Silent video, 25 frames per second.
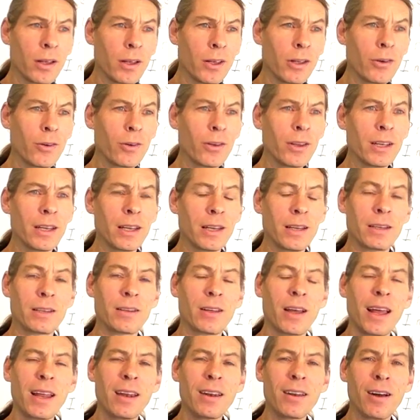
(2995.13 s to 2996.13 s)
you're only getting
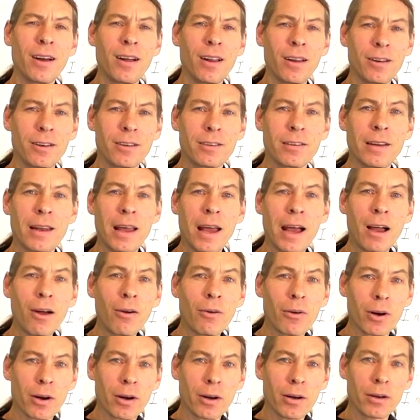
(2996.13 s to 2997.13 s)
$10 an
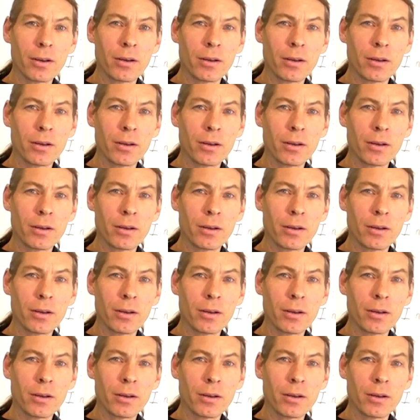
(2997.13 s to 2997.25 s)
hour.